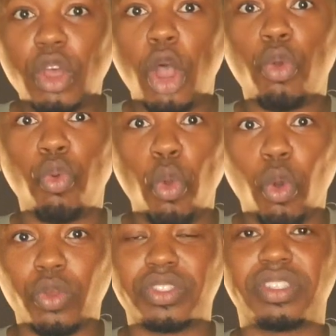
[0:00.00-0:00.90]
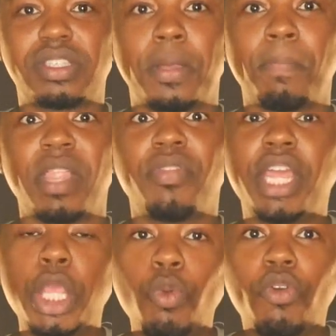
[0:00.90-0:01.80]
on rules,
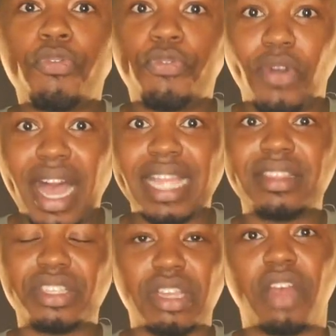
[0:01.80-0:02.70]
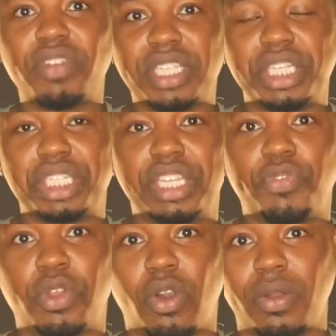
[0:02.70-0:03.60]
then you will find this conversation
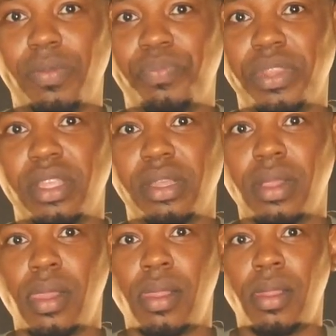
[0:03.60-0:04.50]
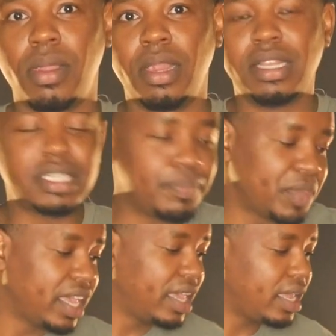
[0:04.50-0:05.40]
difficult. See,
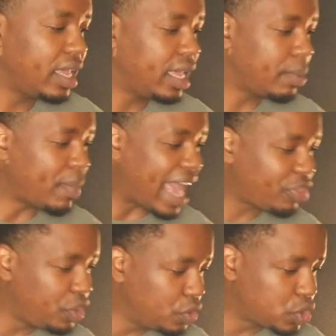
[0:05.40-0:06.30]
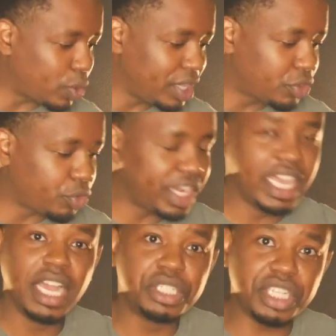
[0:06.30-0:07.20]
in Matthew 23,
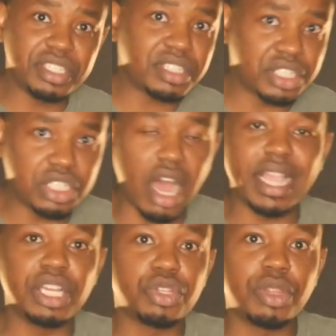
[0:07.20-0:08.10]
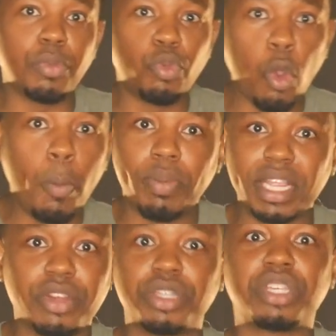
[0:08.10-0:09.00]
Jesus is talking to the rule
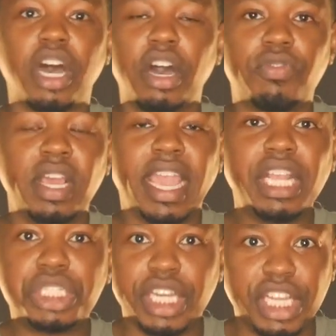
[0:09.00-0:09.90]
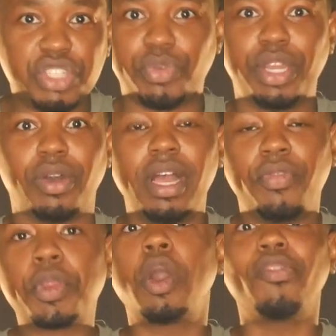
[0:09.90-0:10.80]
bringers of ancient Israel.
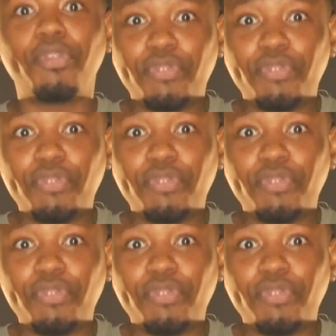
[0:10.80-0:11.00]
They're called the